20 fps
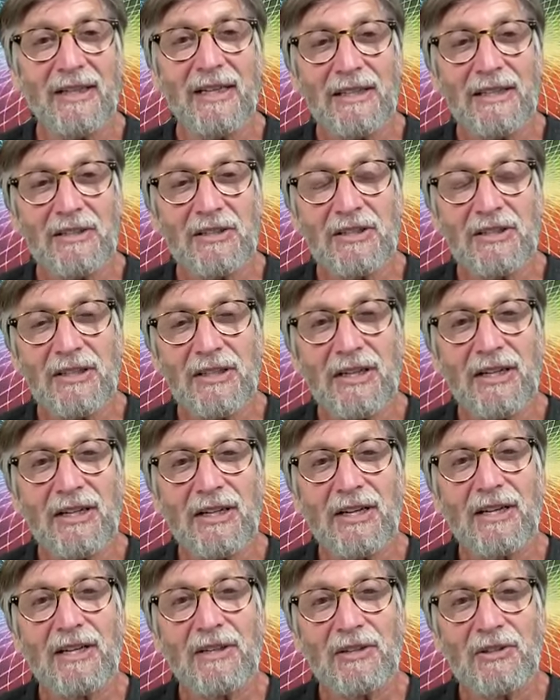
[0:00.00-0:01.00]
And
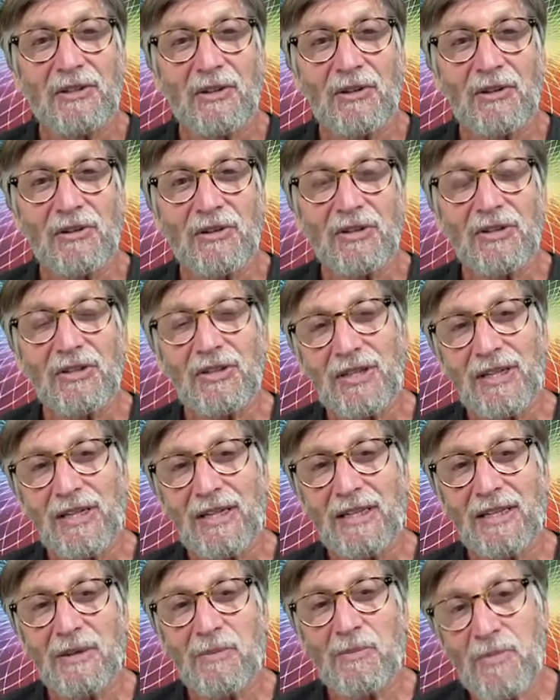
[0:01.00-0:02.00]
so you can
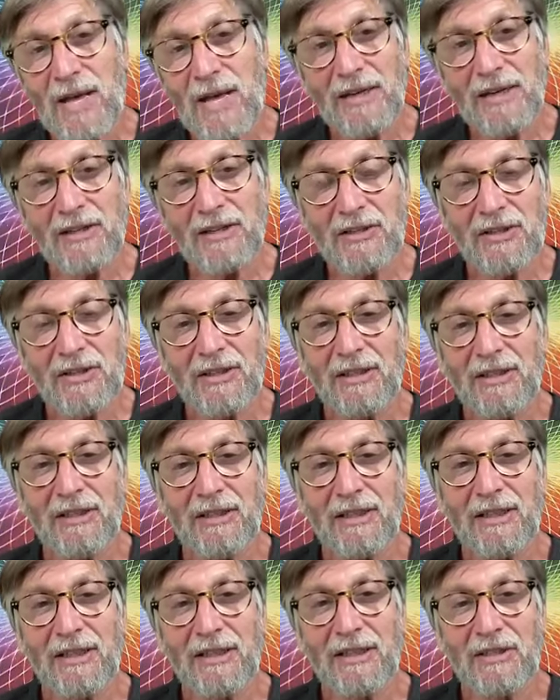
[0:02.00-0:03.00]
see the
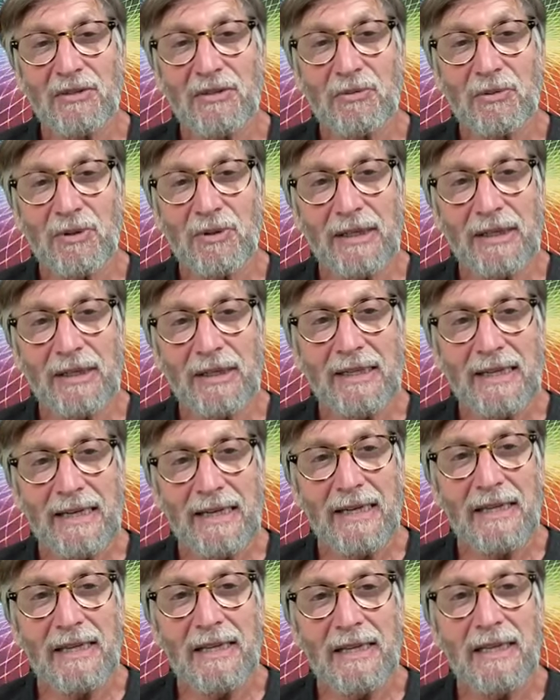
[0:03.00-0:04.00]
medicine is really
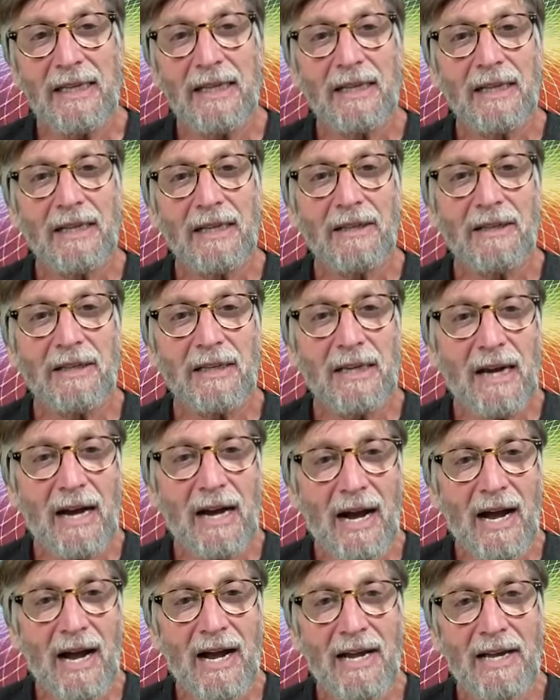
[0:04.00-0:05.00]
in the
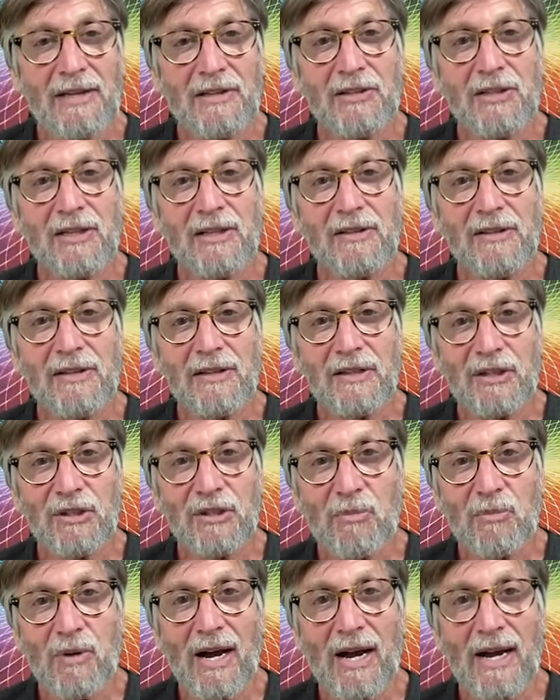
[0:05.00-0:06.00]
eyes and the
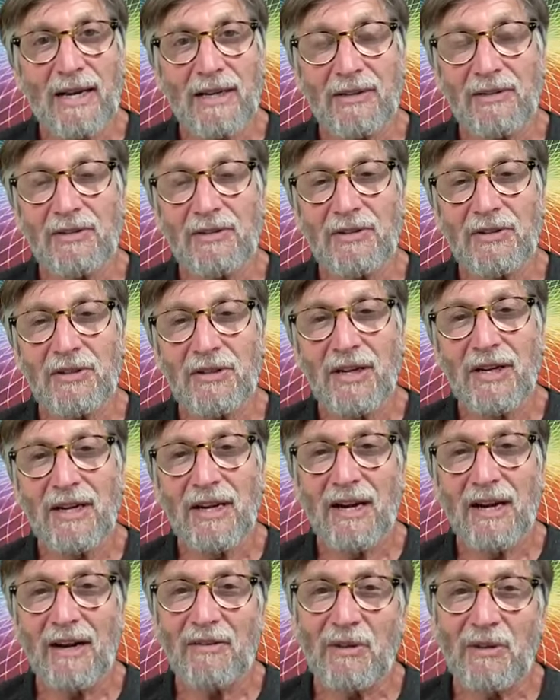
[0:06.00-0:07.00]
smiles
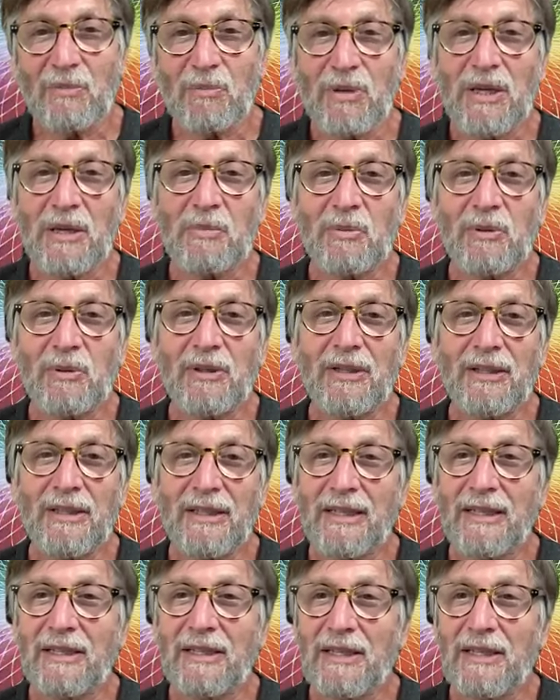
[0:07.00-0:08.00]
of the people
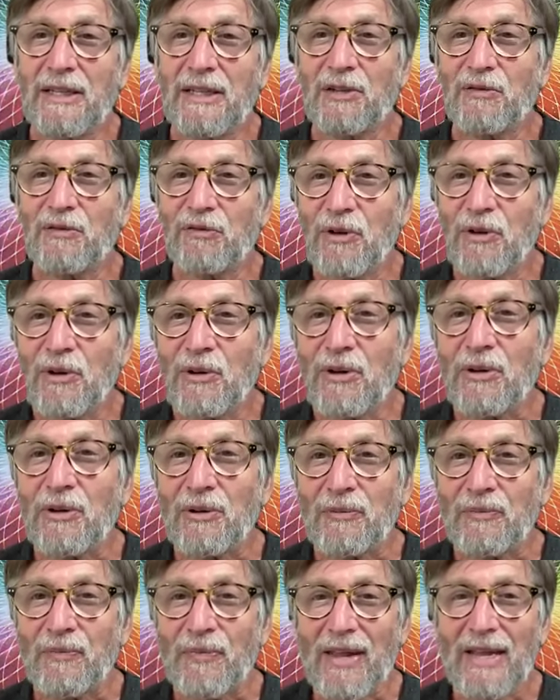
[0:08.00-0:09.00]
in this
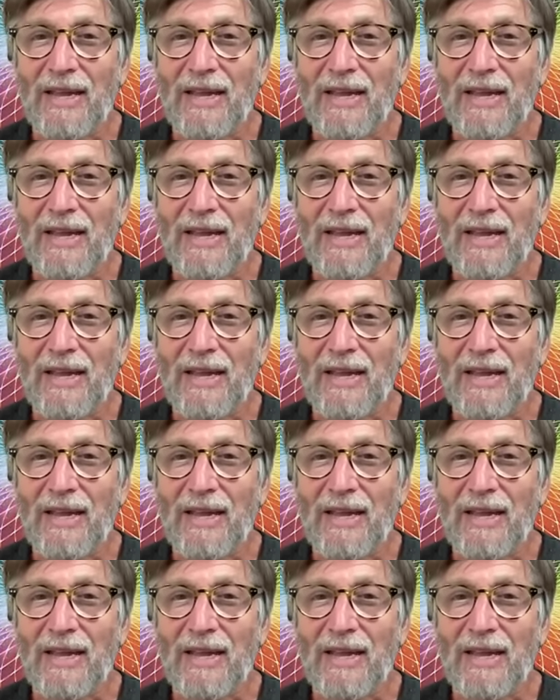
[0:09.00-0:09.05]
photo.